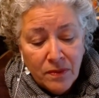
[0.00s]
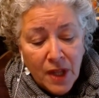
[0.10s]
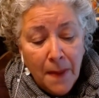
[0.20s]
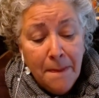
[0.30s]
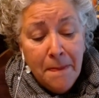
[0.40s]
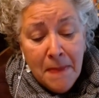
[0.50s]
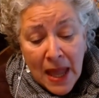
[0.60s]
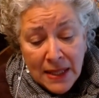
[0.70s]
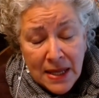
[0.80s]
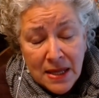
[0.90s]

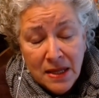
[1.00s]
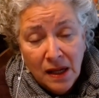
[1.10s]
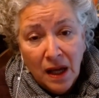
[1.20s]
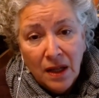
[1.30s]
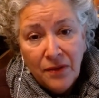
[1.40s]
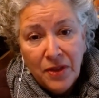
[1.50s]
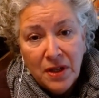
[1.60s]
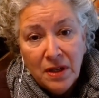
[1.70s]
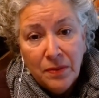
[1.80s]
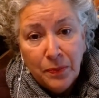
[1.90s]
many of
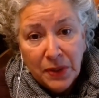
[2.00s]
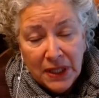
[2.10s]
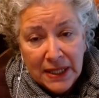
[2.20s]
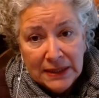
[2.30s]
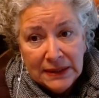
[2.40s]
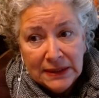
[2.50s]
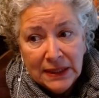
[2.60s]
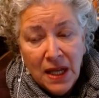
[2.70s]
the plants